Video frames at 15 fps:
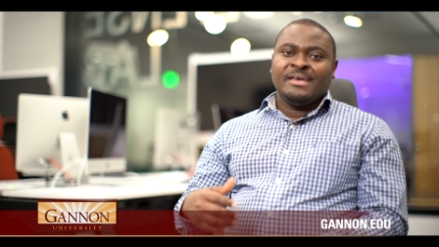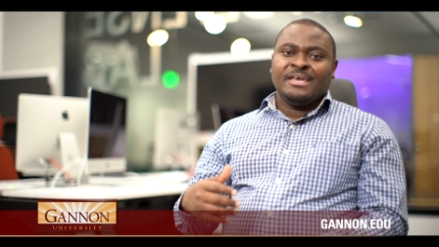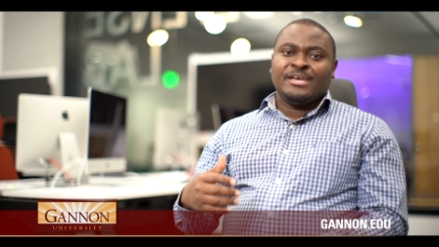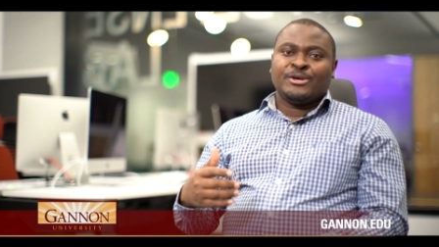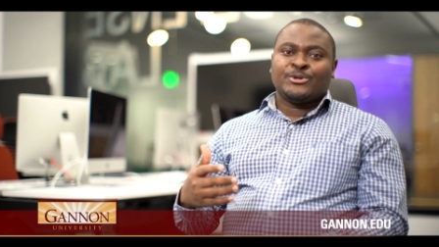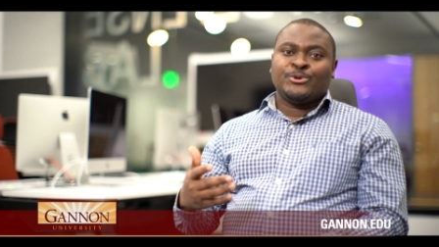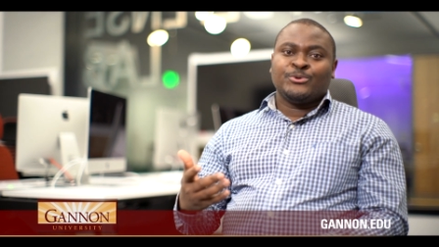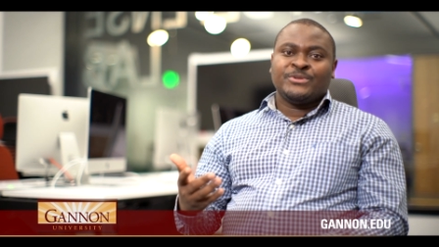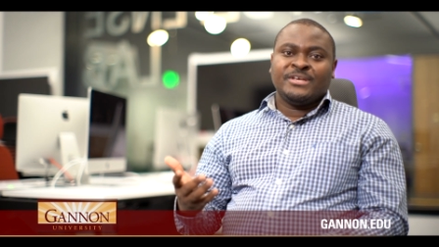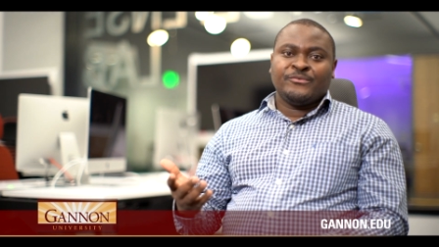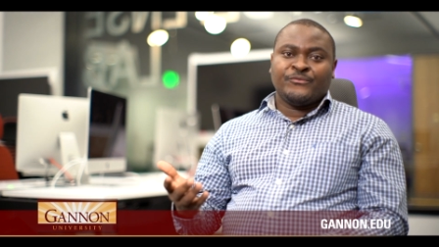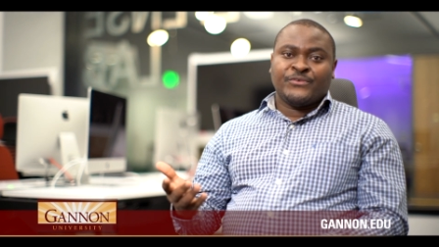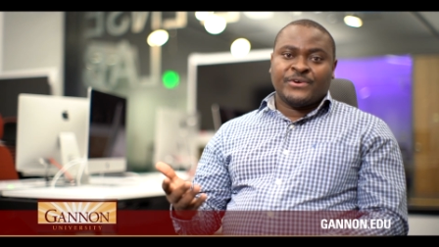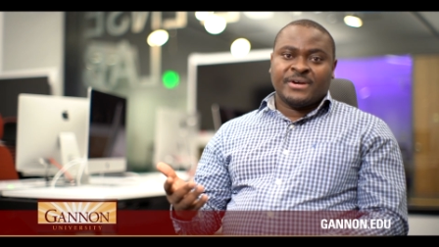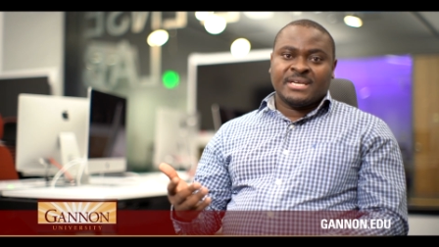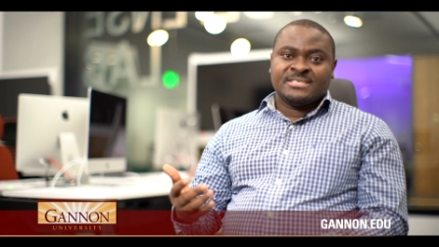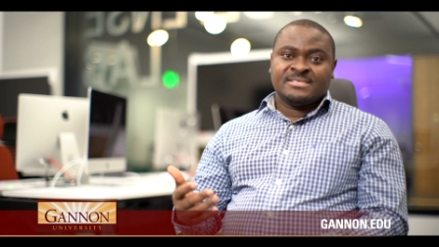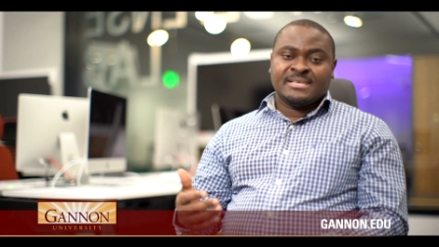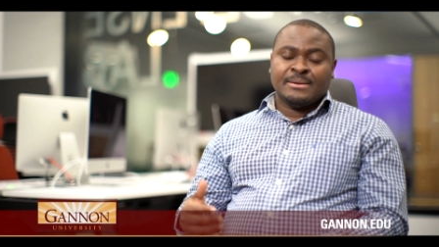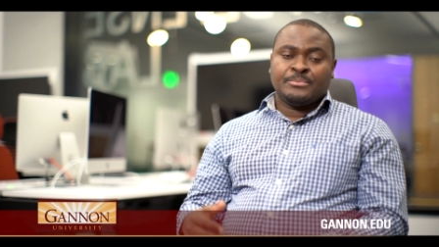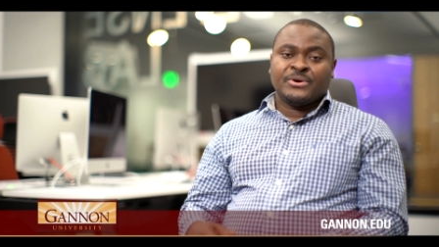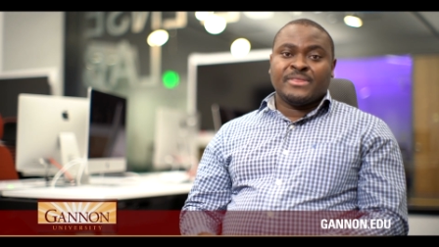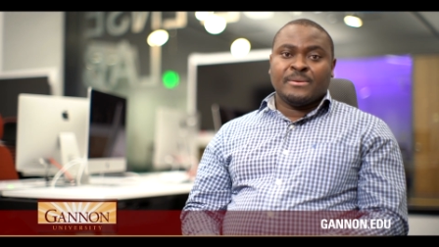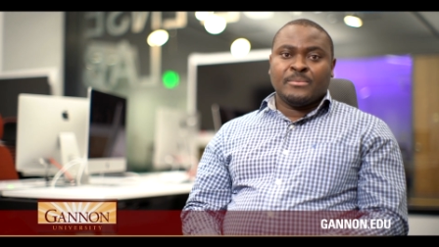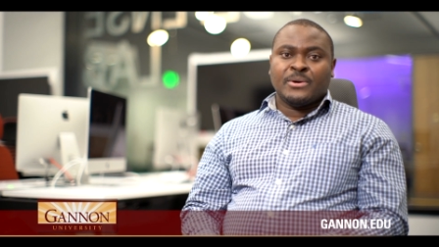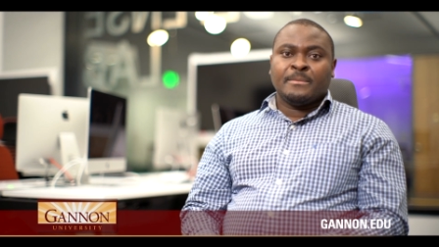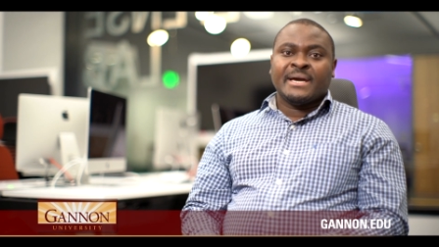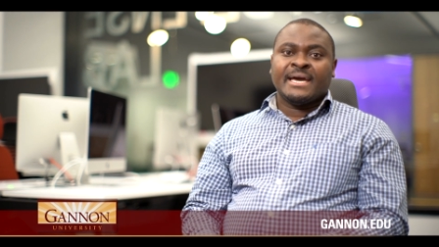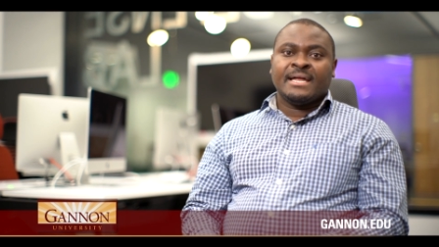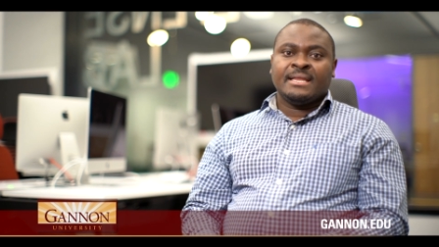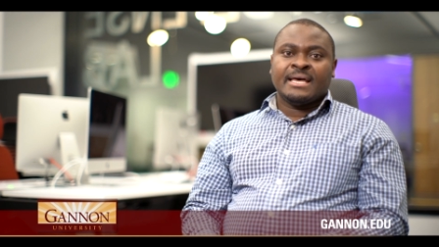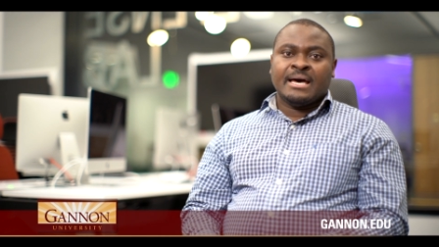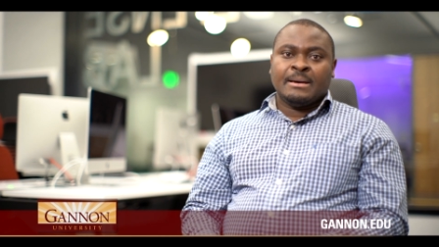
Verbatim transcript: including, for example, the mobile,